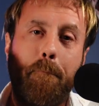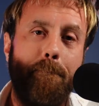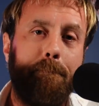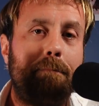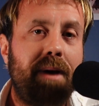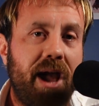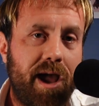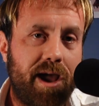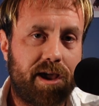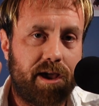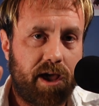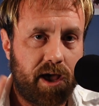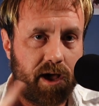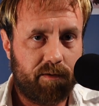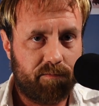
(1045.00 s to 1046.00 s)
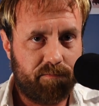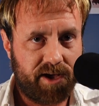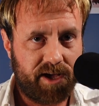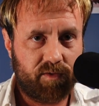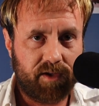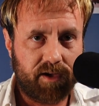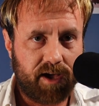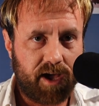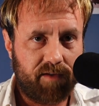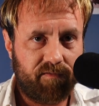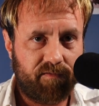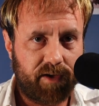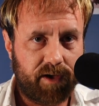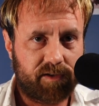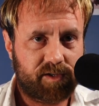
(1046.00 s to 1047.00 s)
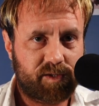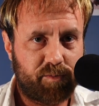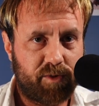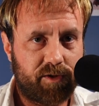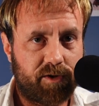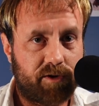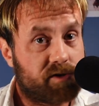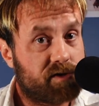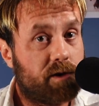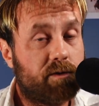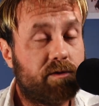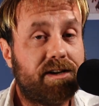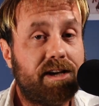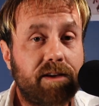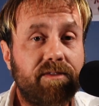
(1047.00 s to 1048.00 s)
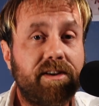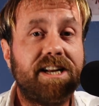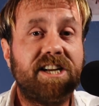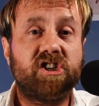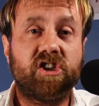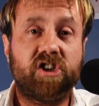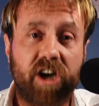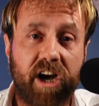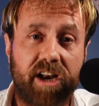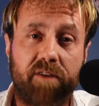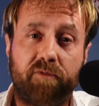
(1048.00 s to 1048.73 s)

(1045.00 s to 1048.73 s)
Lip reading: may help make the game feel smoother, so give it a shot.